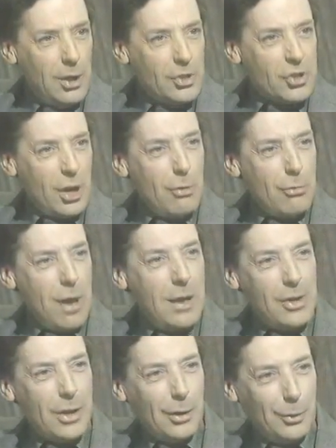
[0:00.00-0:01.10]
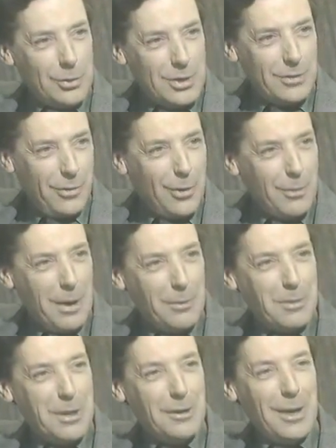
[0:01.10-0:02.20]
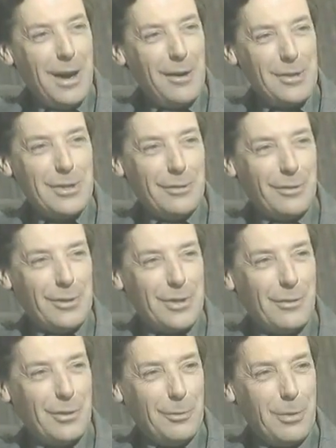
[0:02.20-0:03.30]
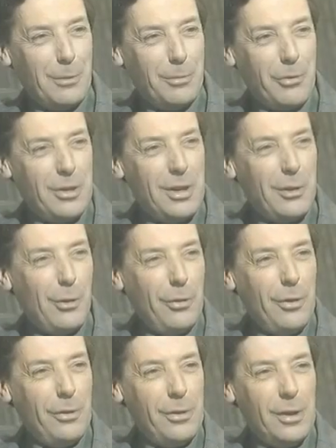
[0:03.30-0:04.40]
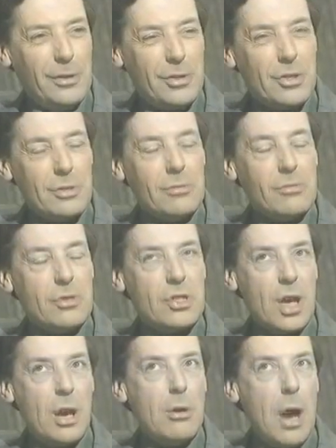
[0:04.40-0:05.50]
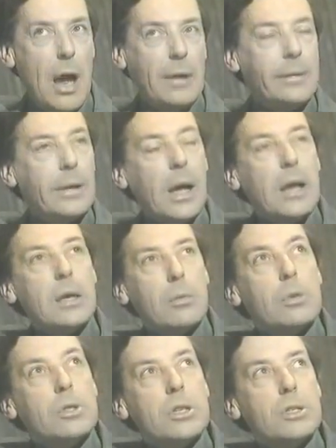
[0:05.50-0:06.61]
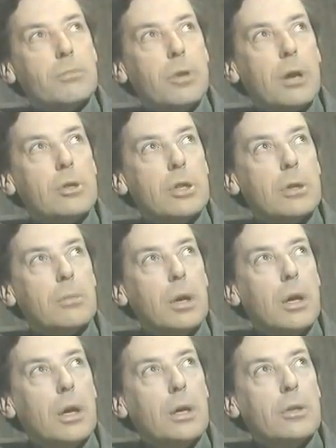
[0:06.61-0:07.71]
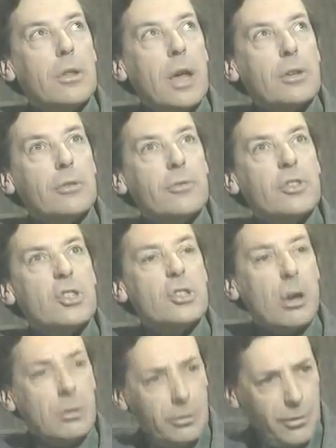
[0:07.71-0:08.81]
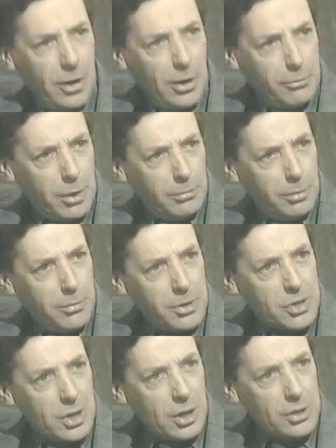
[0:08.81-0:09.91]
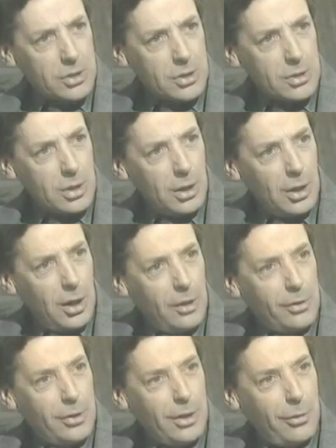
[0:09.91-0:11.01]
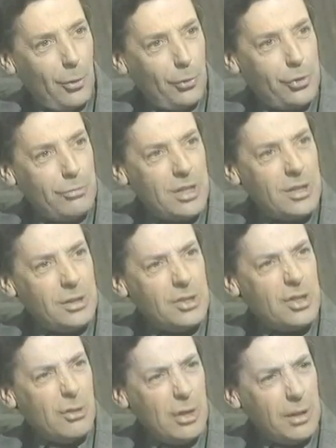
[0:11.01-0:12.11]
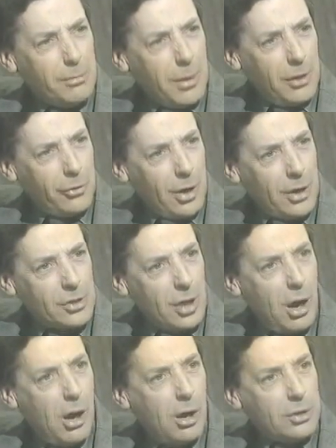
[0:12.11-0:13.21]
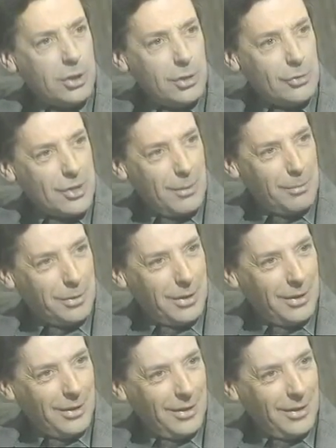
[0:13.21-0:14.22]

So radical was his view about the peculiarity of philosophical problems that he thought that, and so unlike was his approach to them to that of solving a problem in the sciences, that he thought you didn't do it by trying to argue somebody